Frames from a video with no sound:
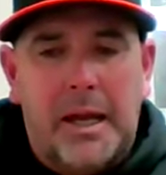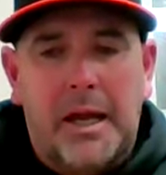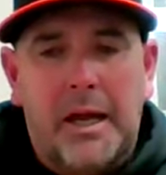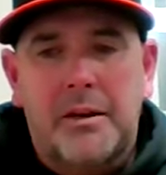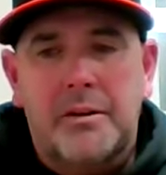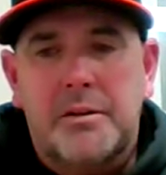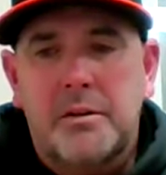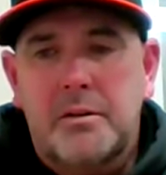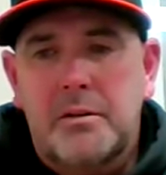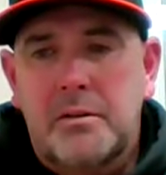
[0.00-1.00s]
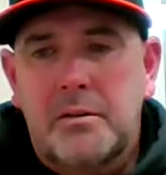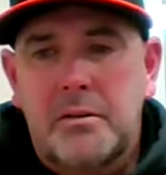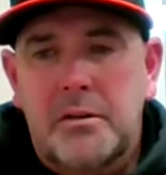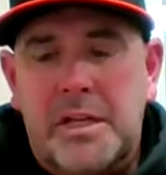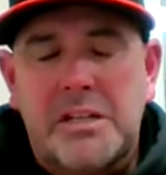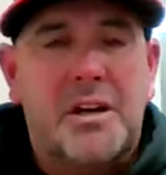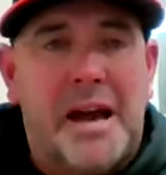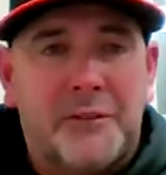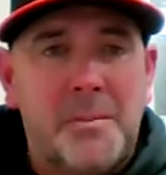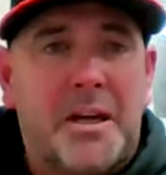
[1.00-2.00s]
And he's going
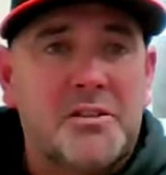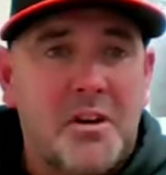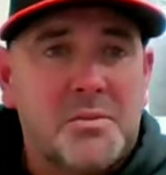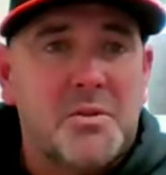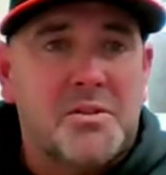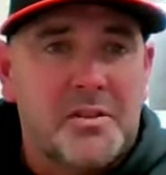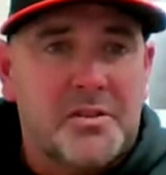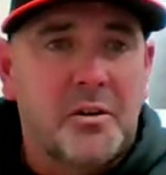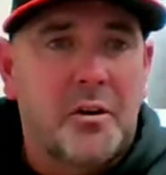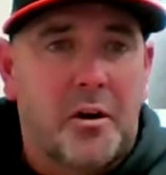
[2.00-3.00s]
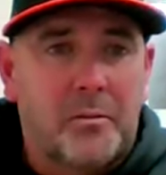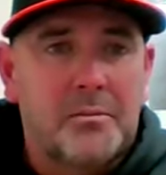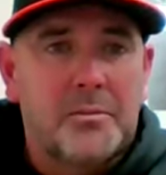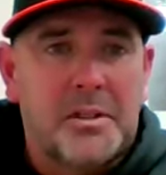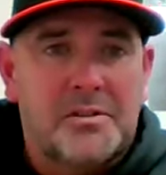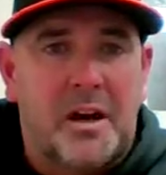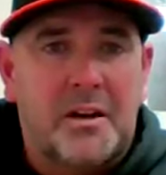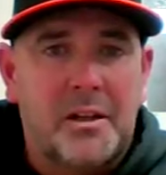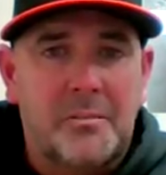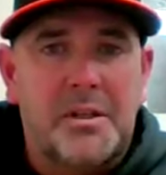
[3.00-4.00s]
to have to make adjustments this year, though. It's
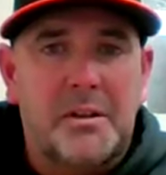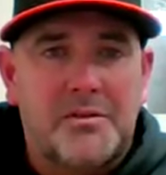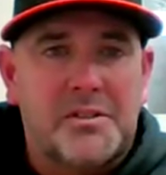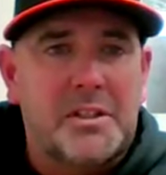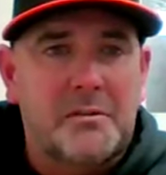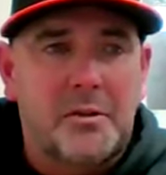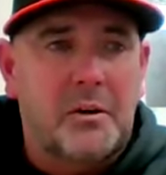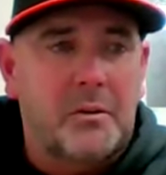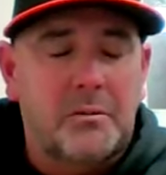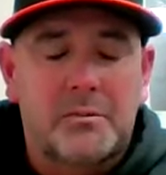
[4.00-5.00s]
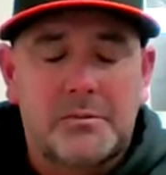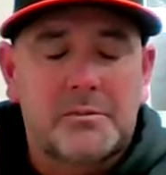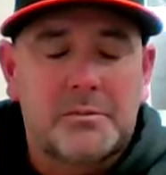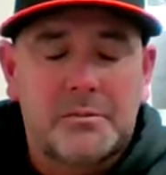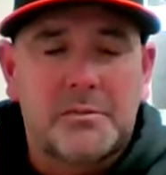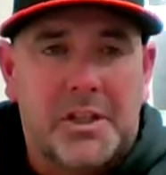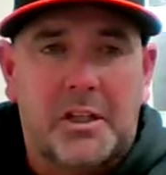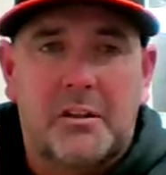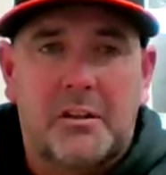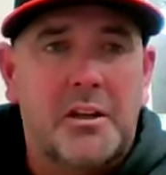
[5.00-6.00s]
not going to be. I've seen, you know,
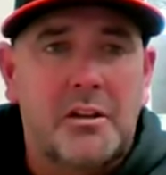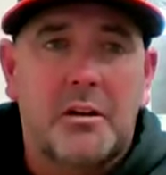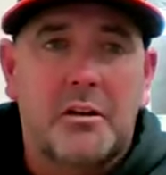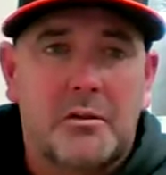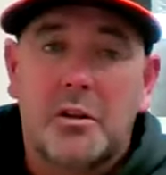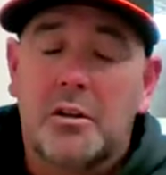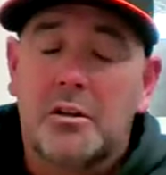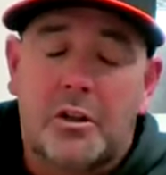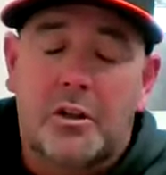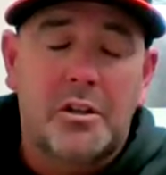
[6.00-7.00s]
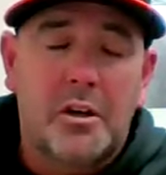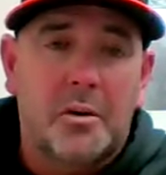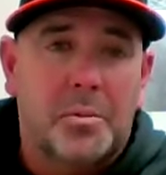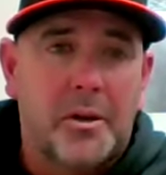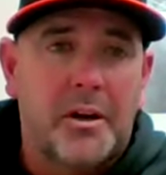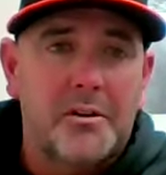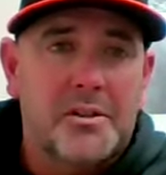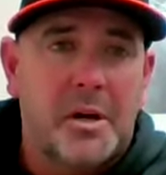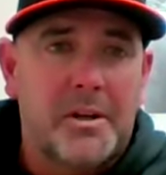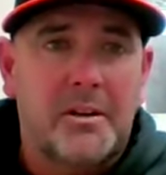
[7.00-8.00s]
seen a lot of young, good young
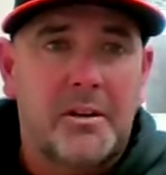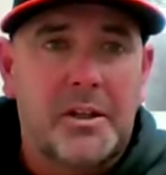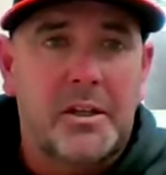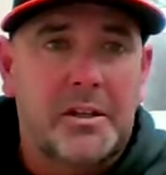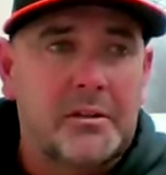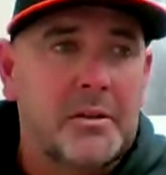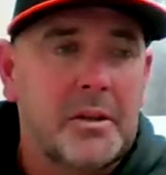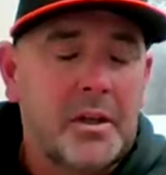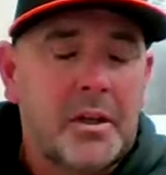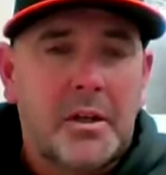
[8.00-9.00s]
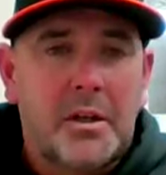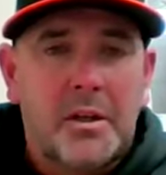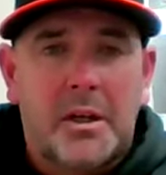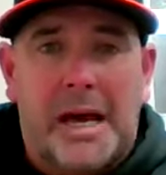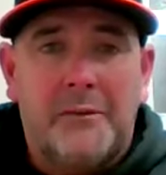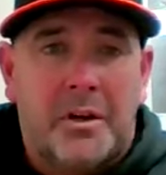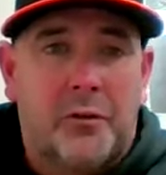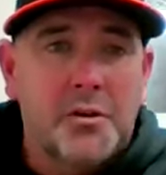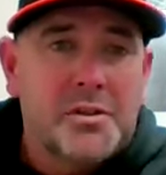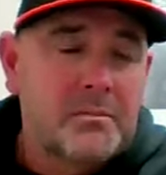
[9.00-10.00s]
players come into the league and have a
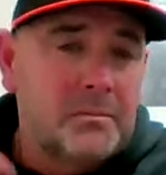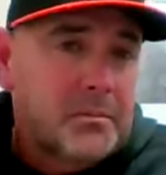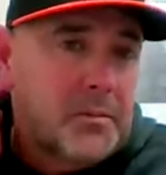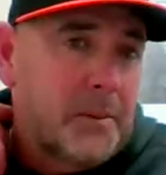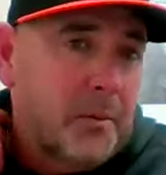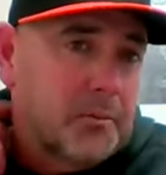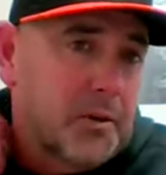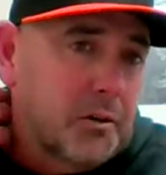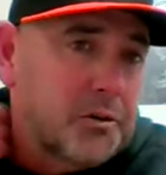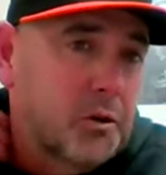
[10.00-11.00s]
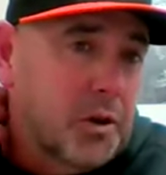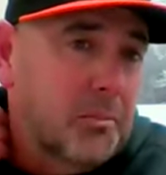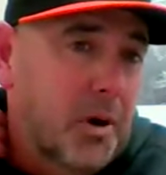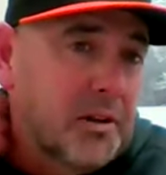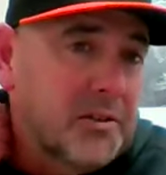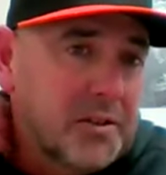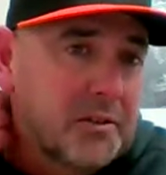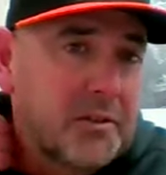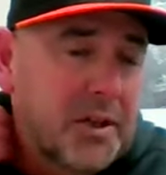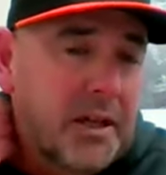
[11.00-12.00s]
first couple, you know, two good months,
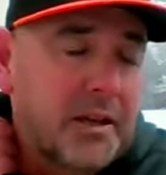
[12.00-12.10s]
and